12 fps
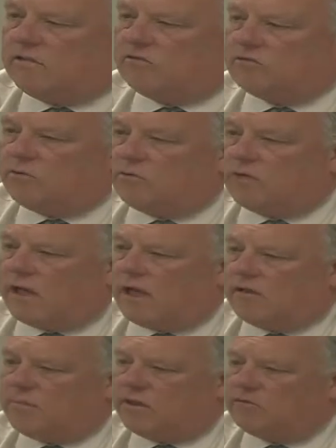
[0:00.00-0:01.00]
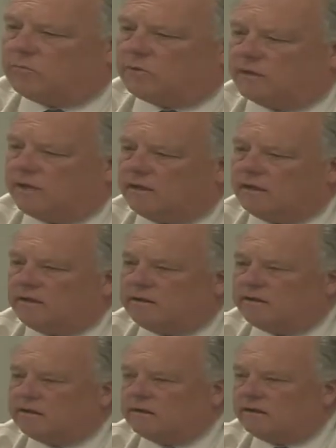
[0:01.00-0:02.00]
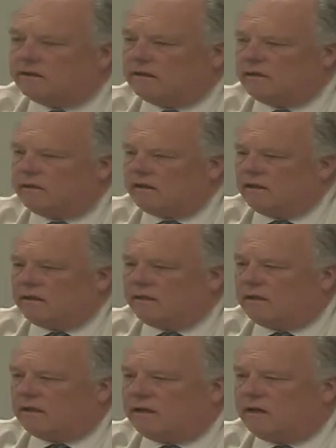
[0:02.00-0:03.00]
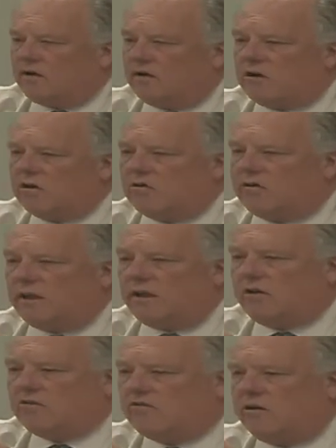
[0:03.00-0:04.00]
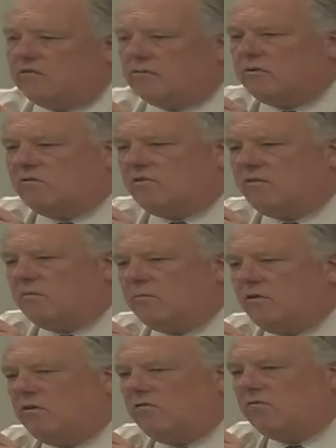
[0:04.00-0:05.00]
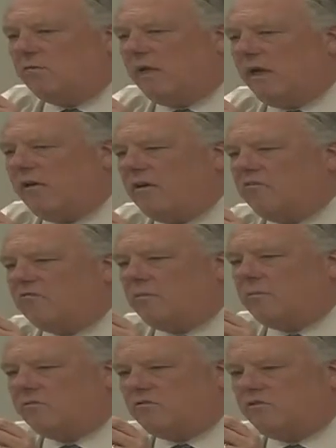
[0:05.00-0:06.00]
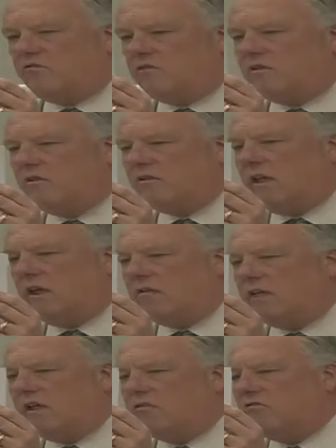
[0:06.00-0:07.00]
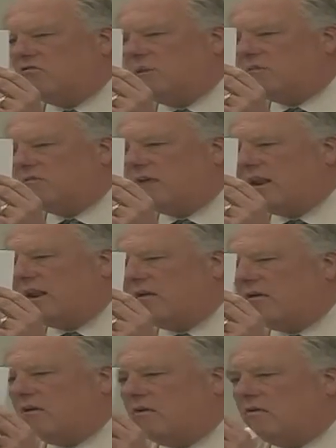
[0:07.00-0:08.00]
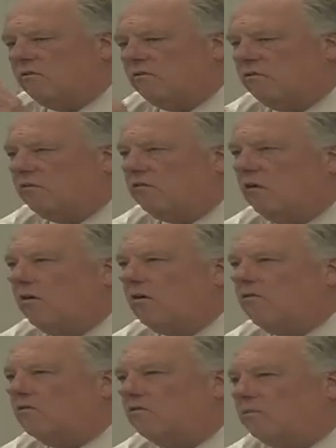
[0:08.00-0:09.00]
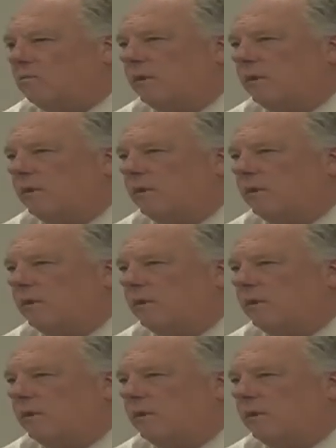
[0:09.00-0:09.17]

And this is through the Ohio Municipal League. An article in here says, municipalities are positioned to take leadership setting for the tone of